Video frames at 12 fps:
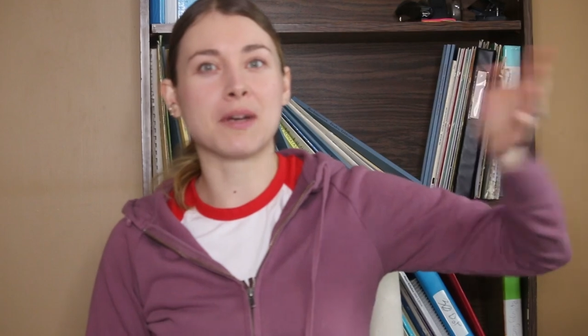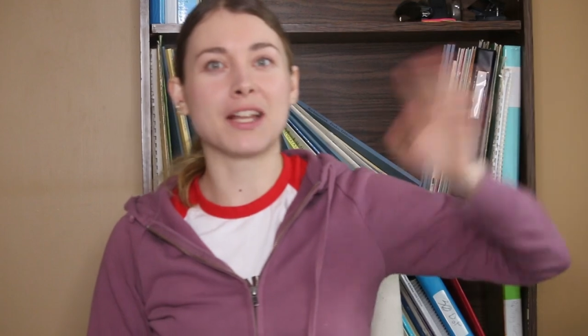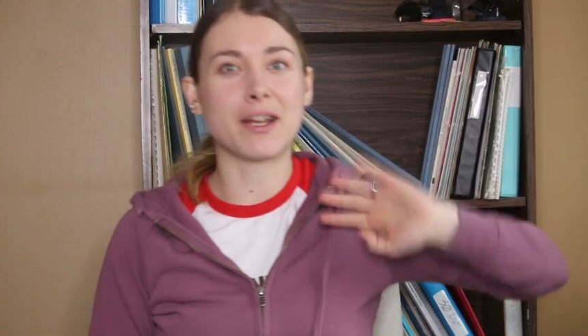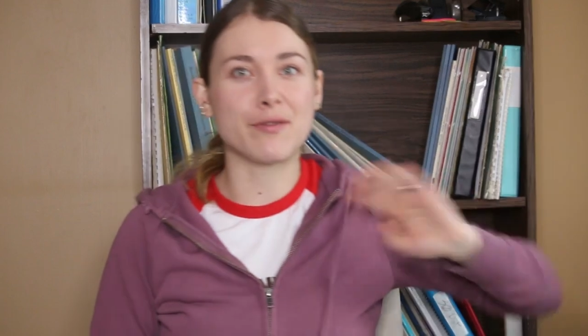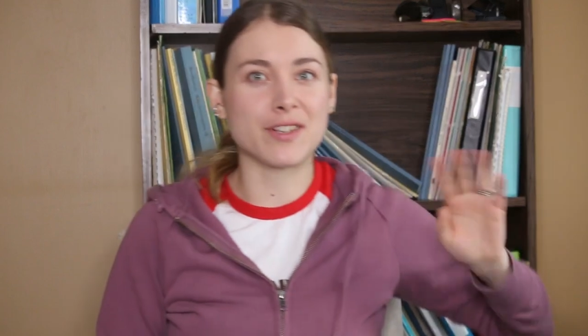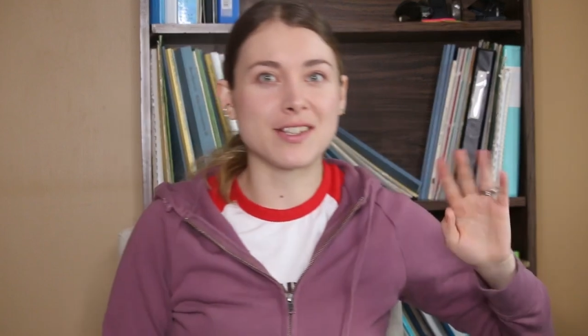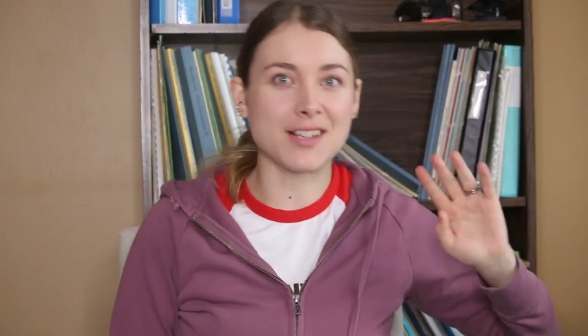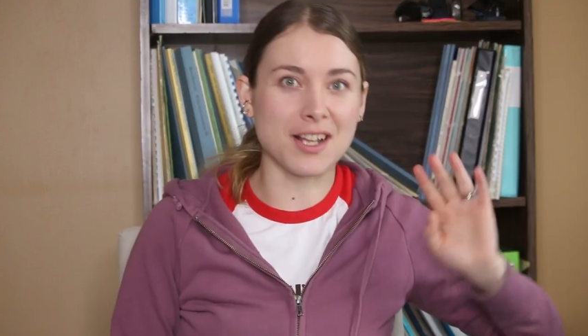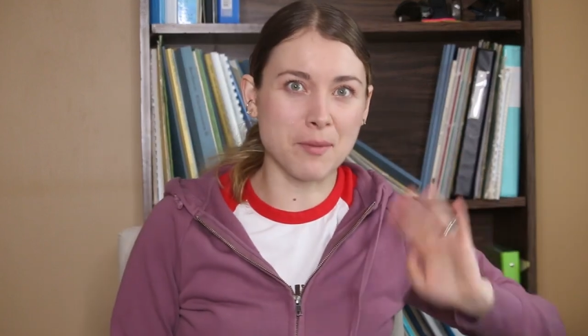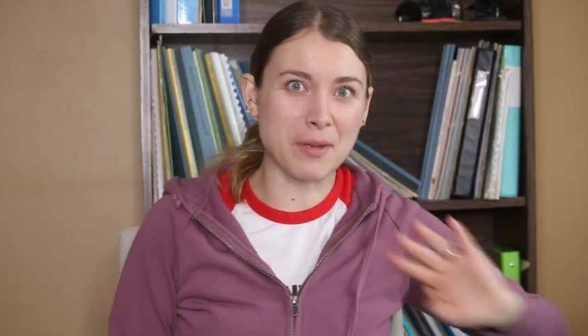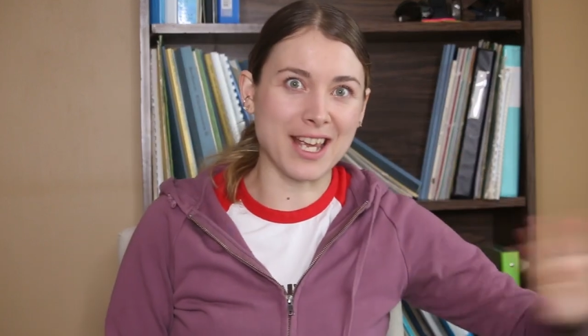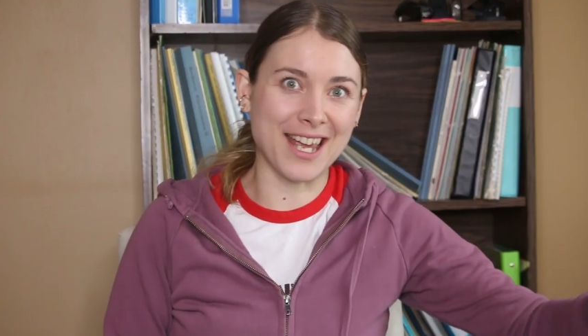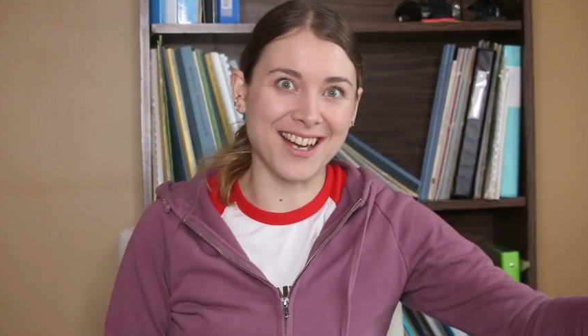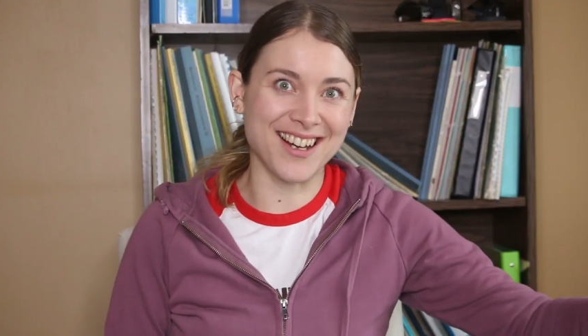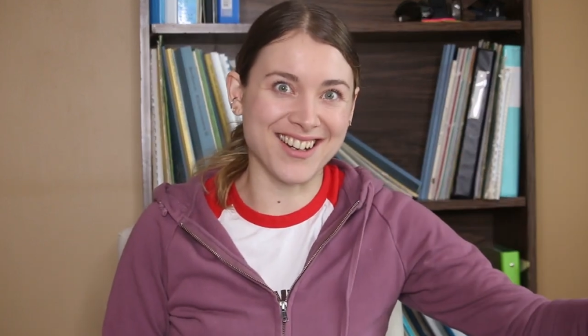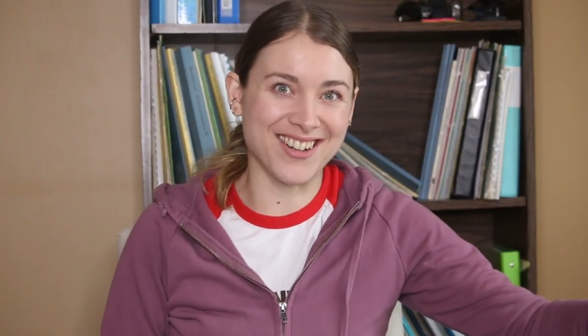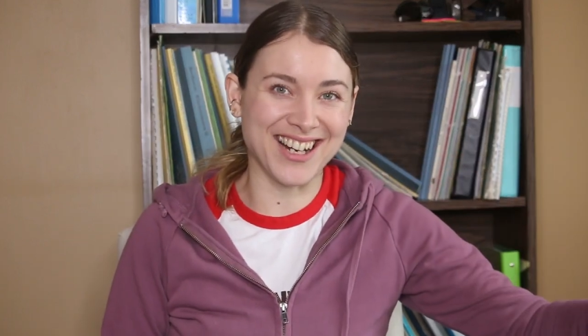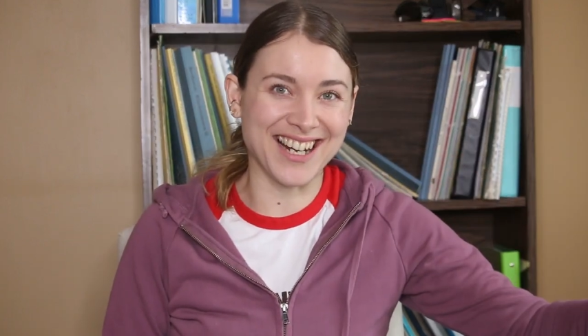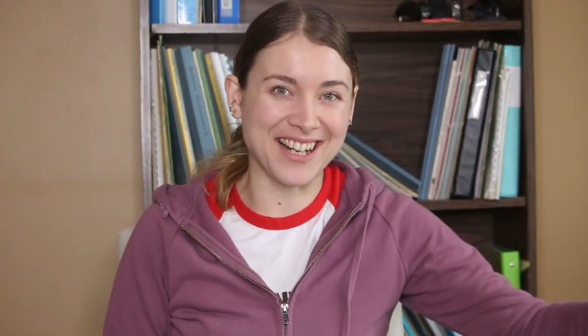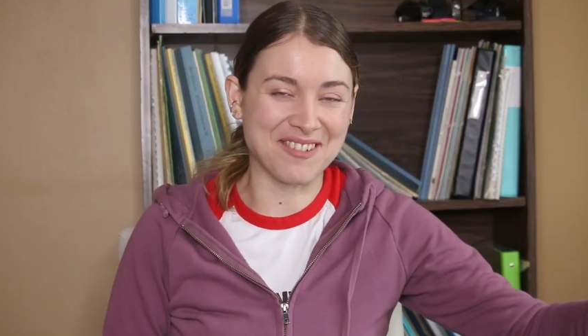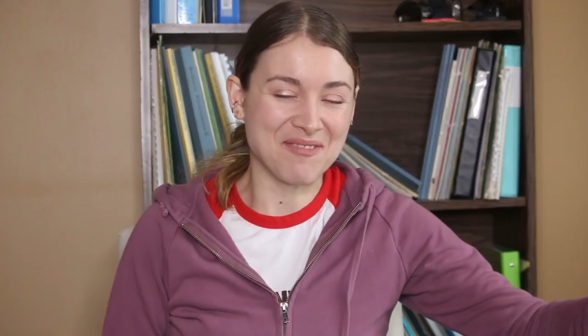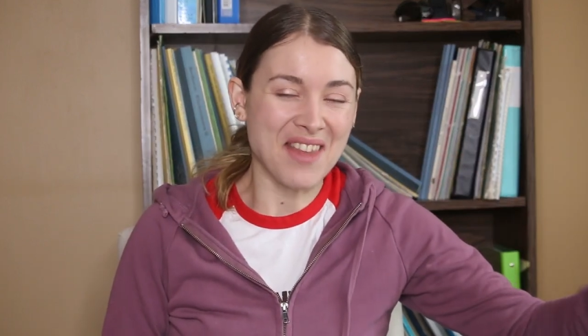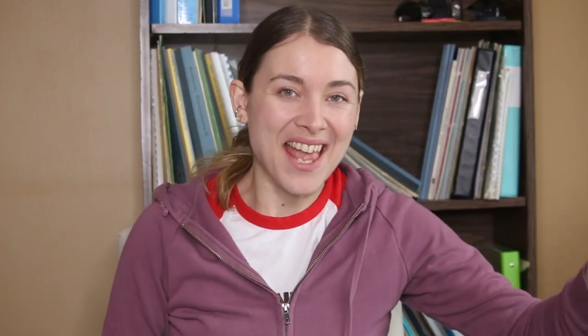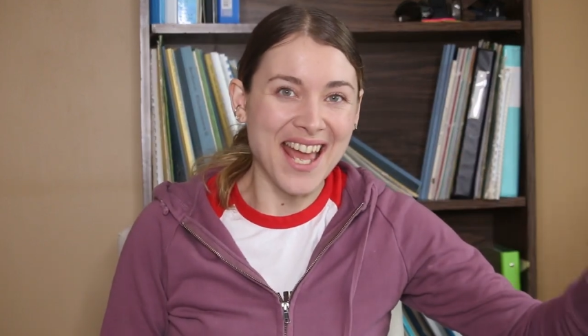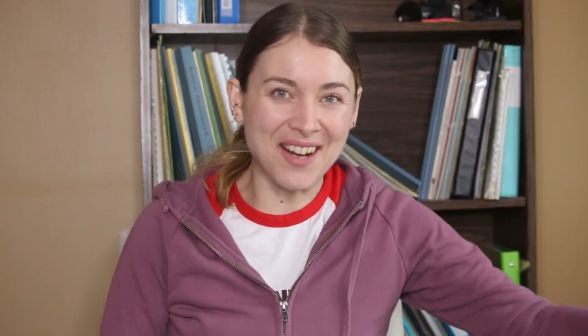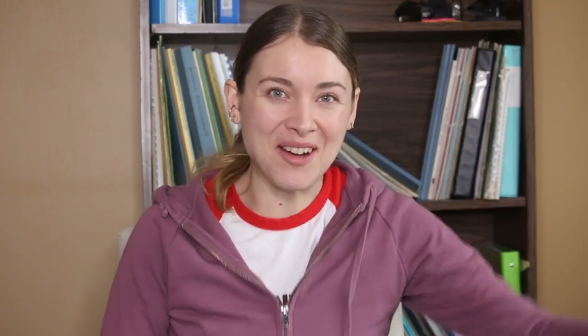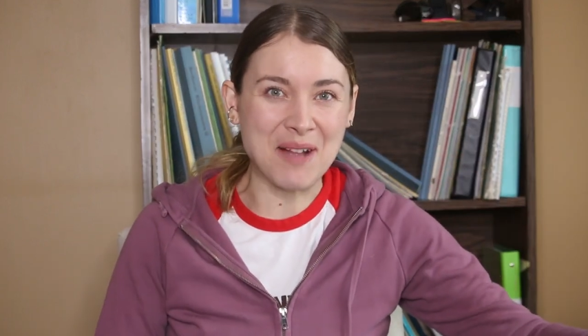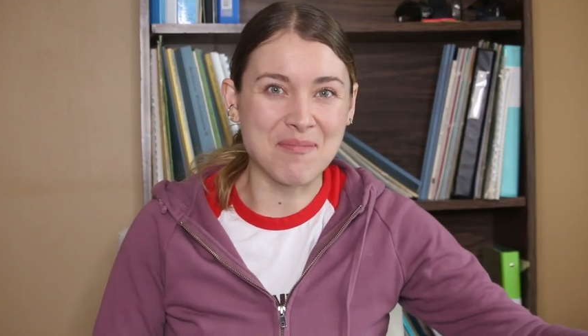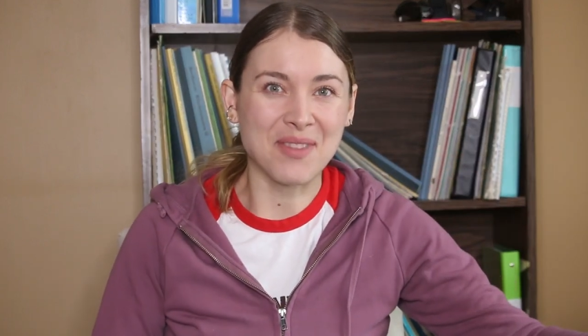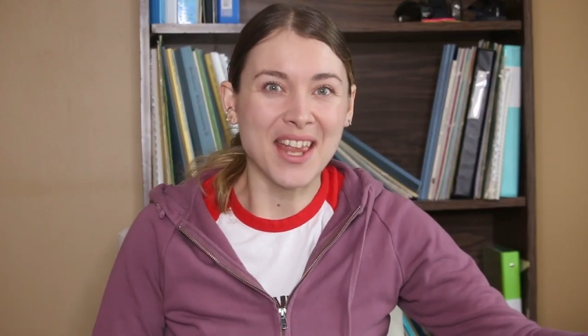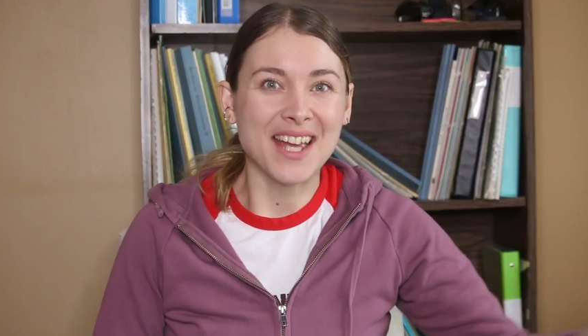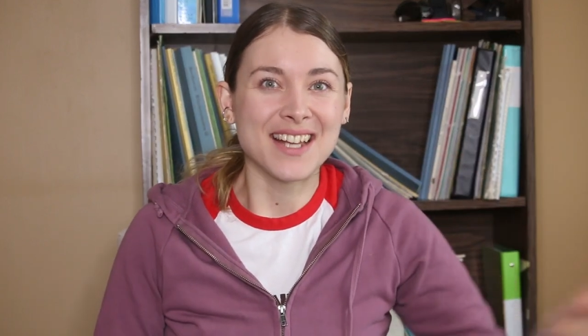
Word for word: My life is a little bit chaotic right now. Anyway,